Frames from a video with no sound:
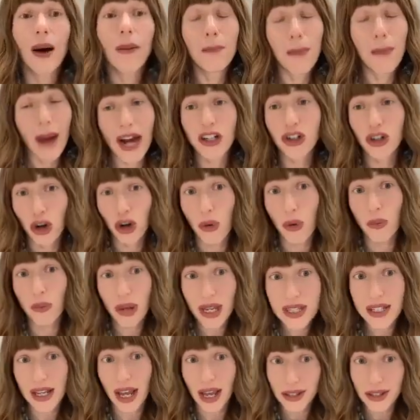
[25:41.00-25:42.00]
mind your own
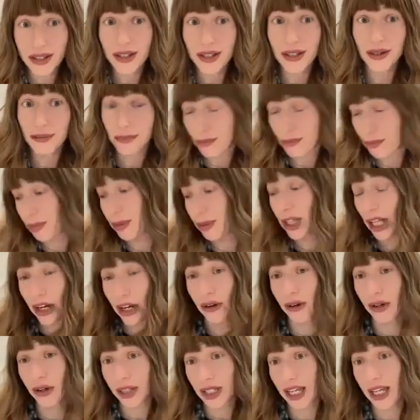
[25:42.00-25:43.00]
business,
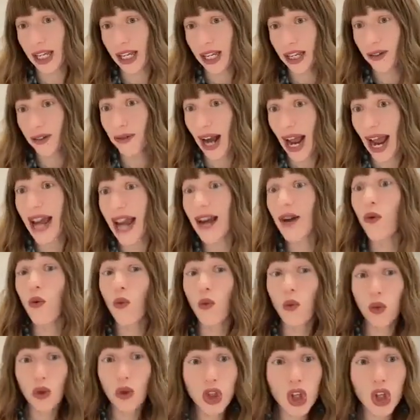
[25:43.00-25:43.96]
literally, right?